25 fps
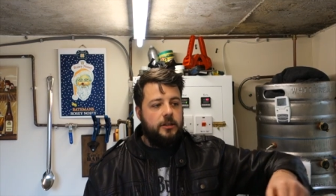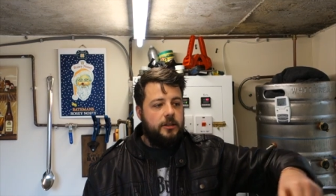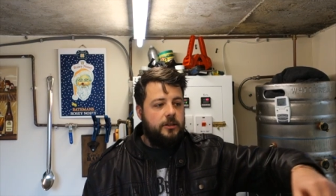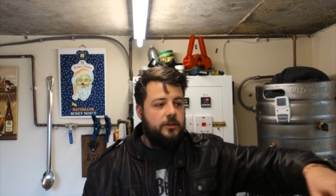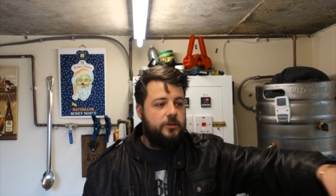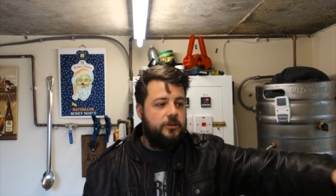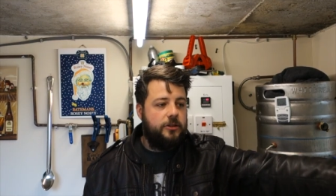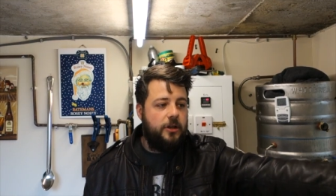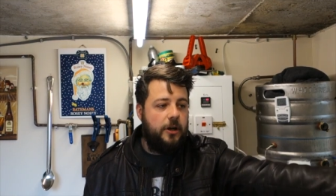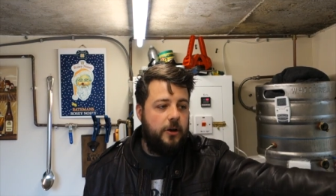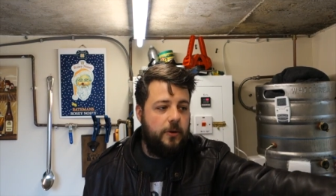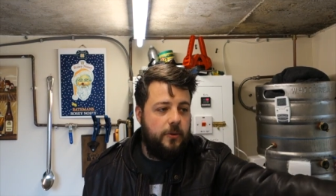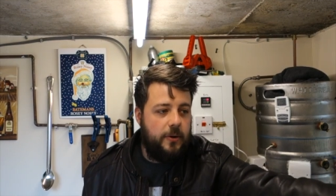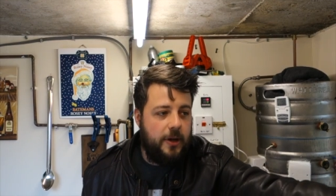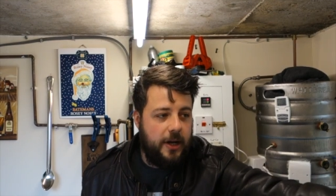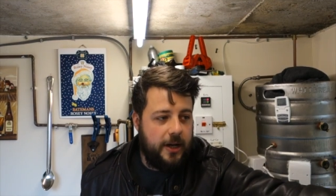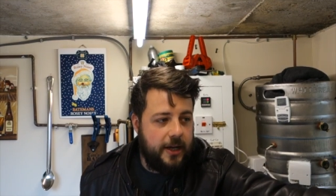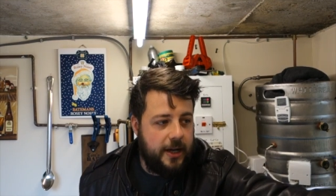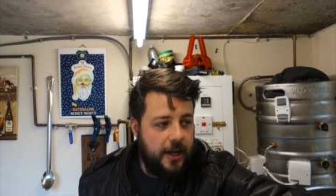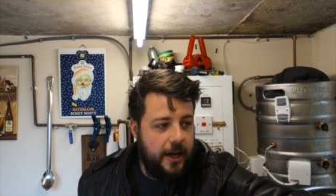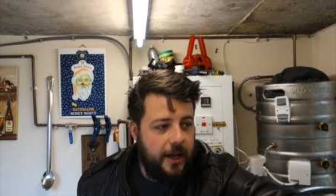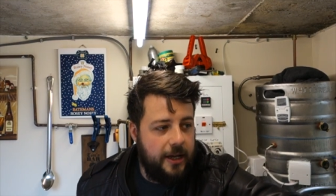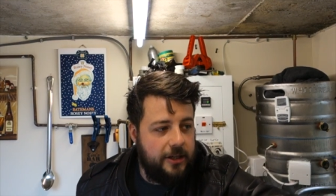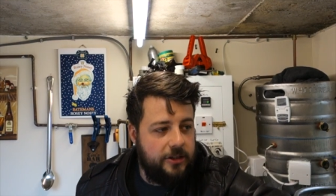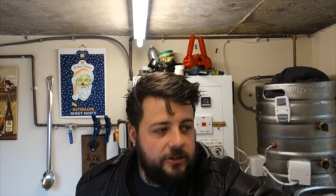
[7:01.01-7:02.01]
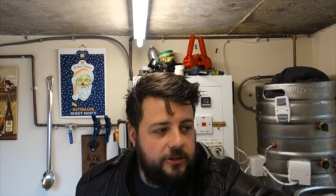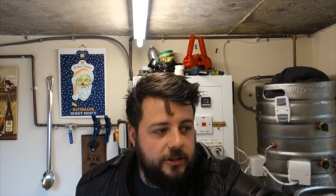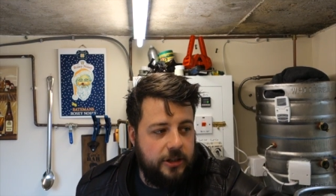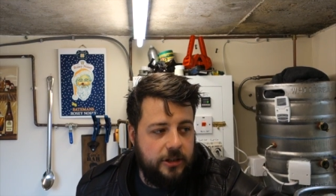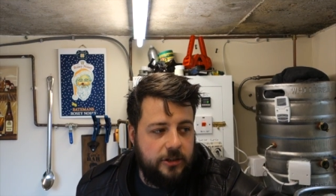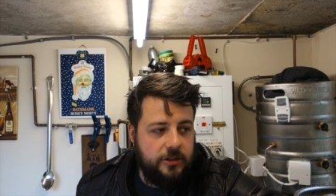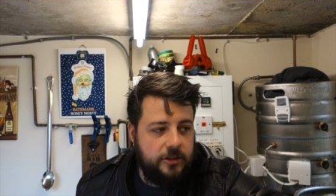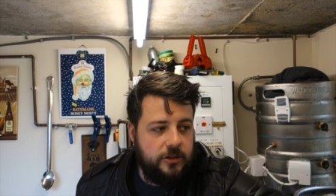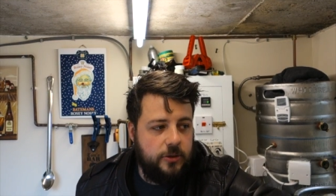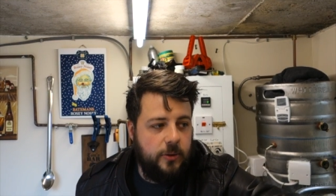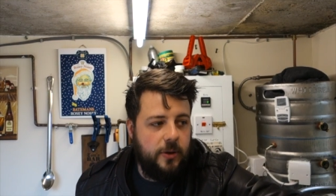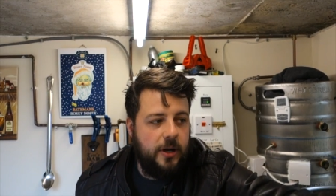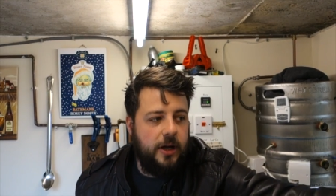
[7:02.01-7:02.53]
So I get asked
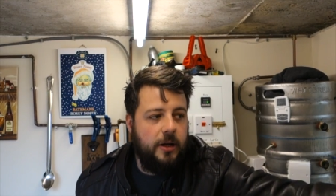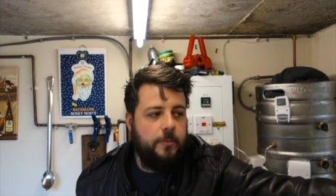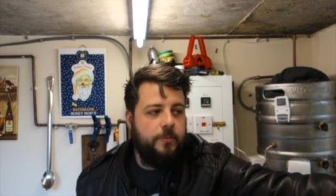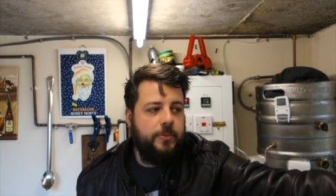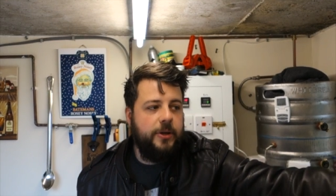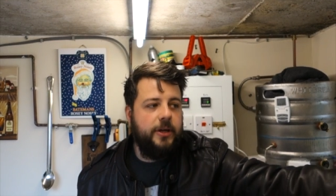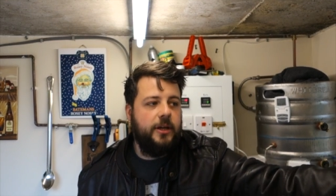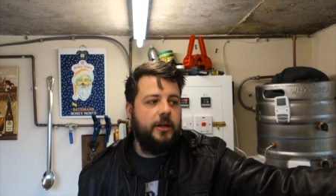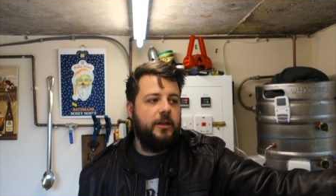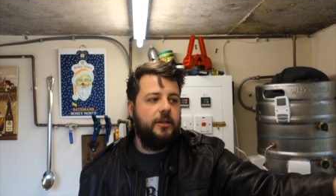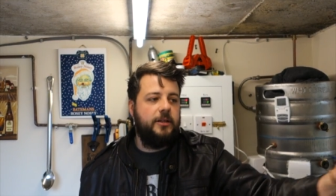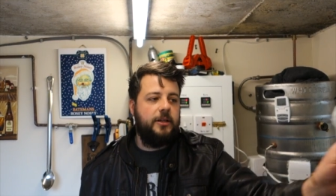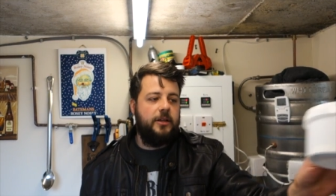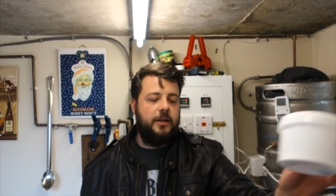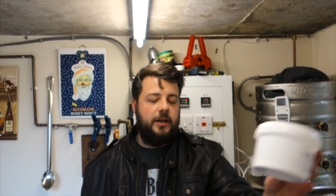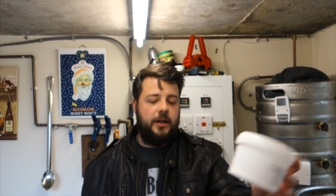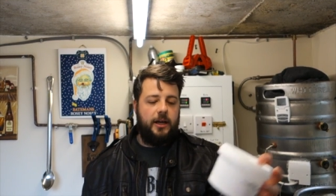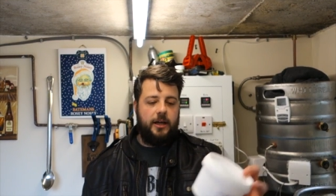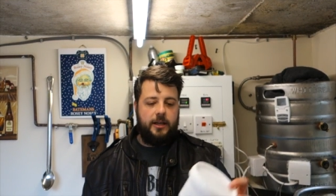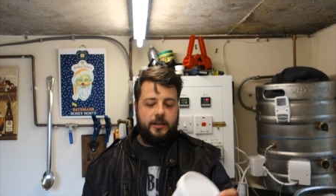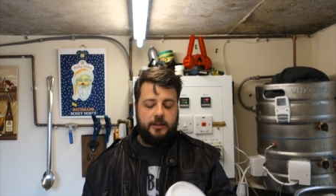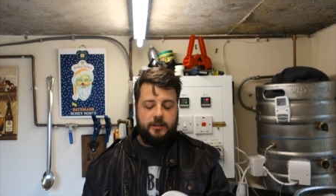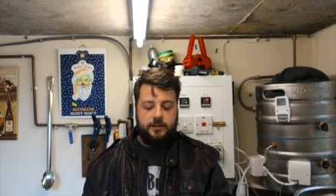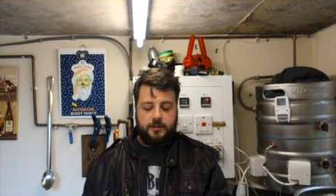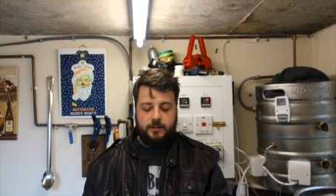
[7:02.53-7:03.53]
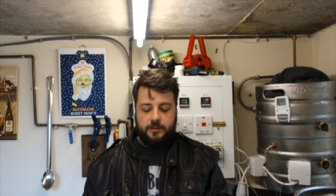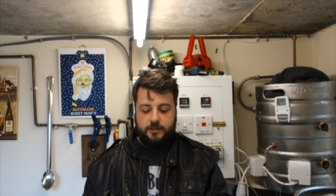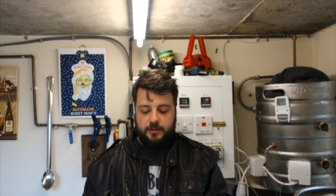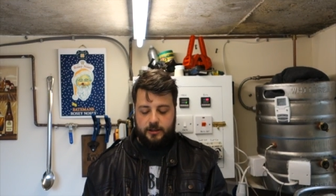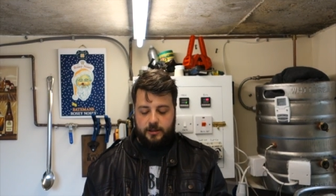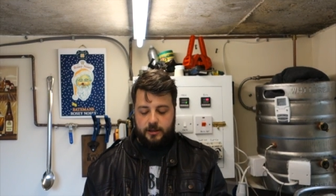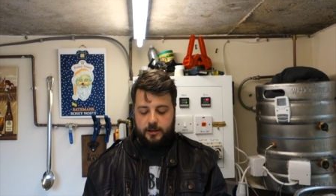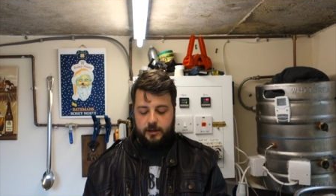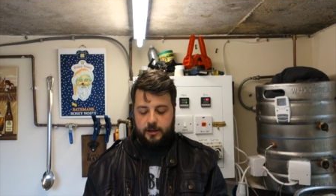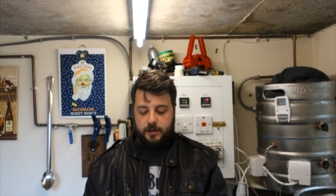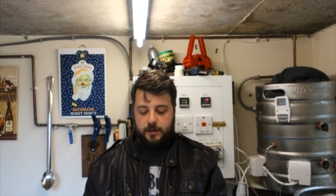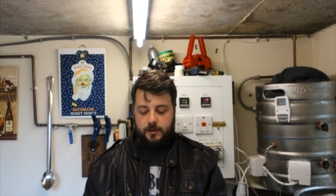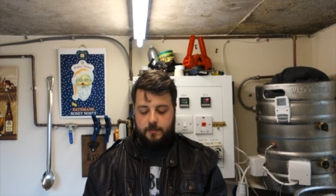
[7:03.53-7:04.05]
this quite a bit, and
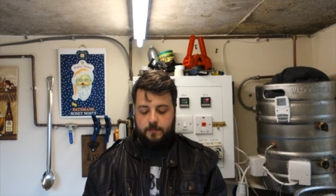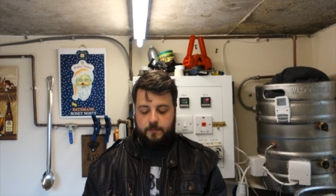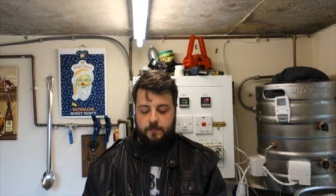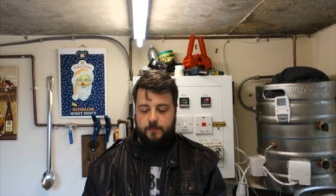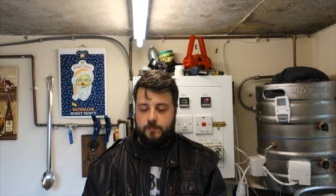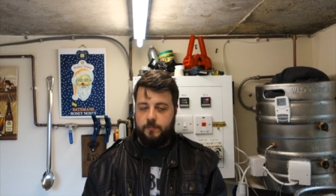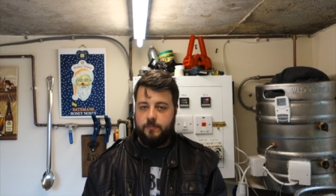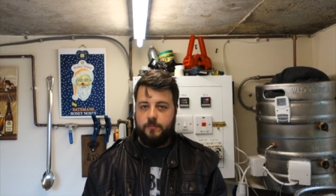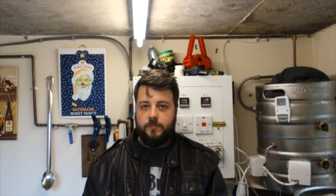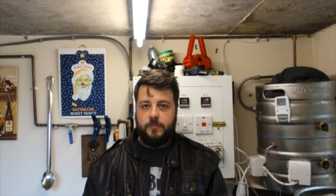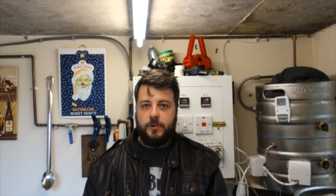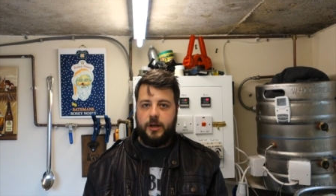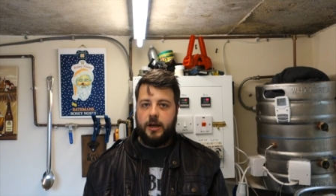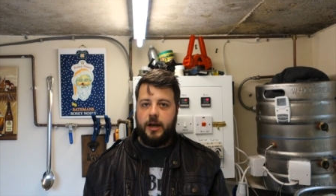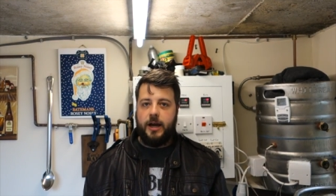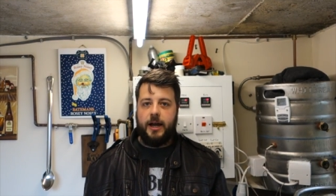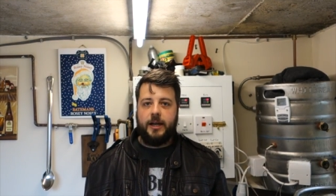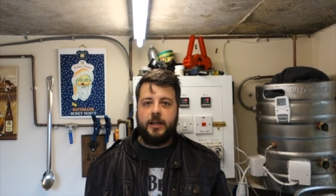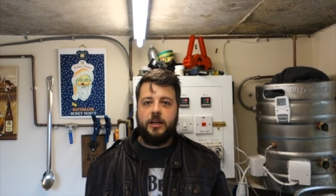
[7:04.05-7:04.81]
um, I